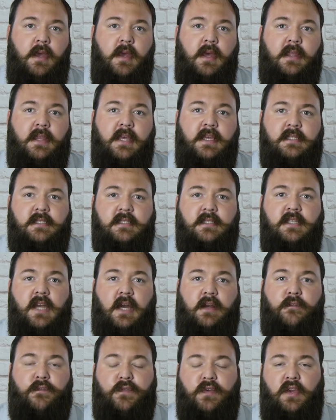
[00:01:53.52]
This
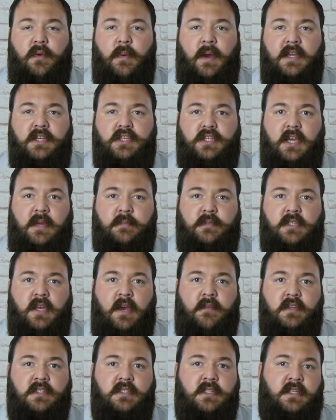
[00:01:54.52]
done-for-you AGM
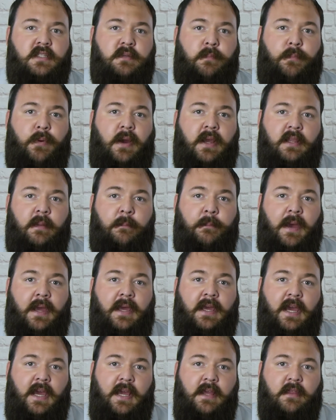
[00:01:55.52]
service doesn't break the
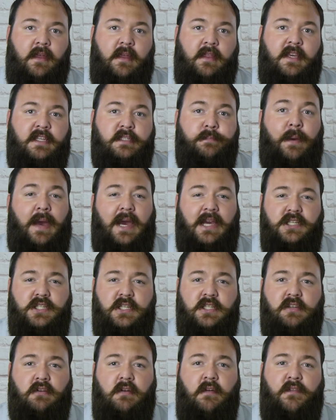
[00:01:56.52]
bank either. These
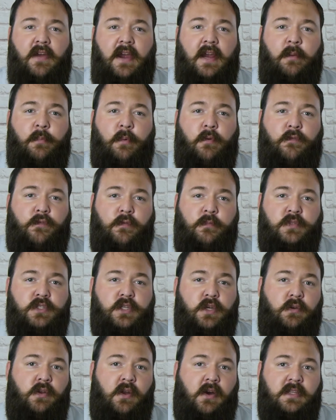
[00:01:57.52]
packages are available from
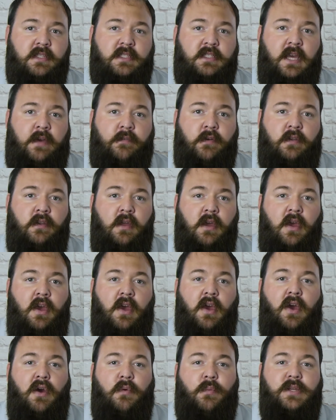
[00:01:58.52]
$297,
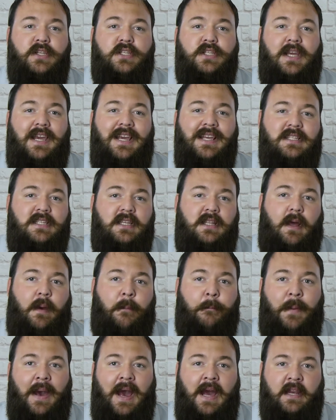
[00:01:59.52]
which isn't a
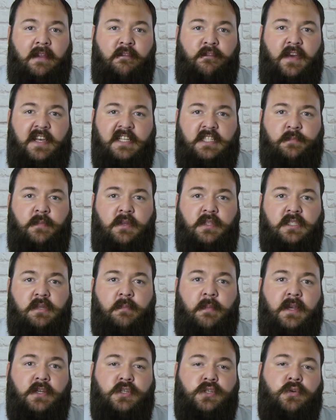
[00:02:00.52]
bad investment to
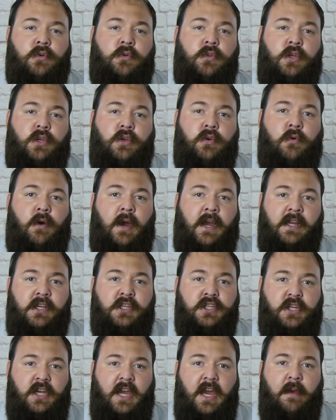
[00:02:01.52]
make sure that your
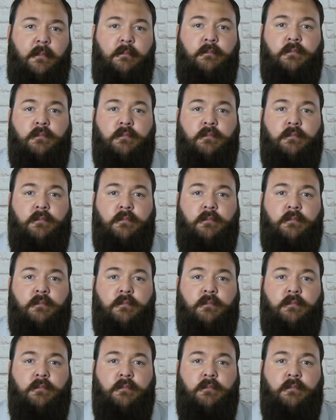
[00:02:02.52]
AGM,